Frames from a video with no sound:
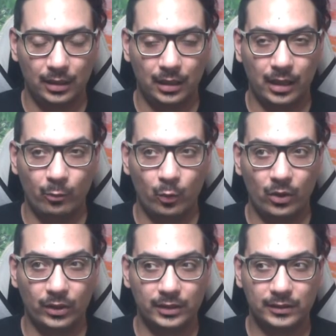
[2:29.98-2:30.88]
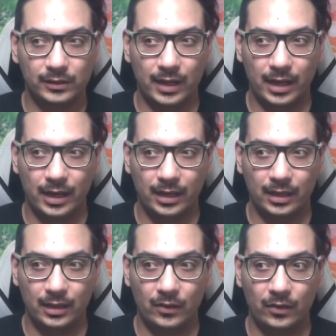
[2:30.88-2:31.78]
and what is the
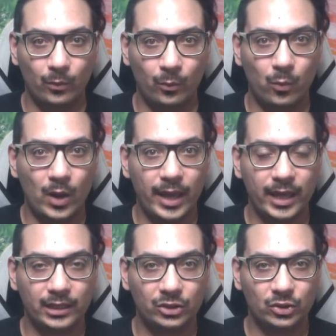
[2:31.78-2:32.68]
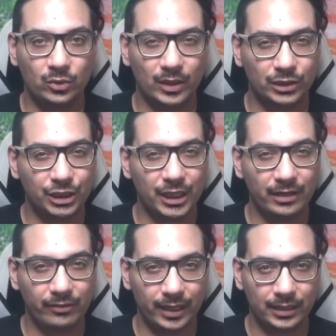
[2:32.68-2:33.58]
way to
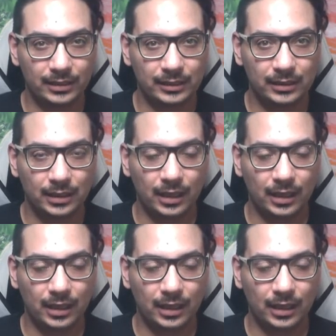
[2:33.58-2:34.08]
achieve it.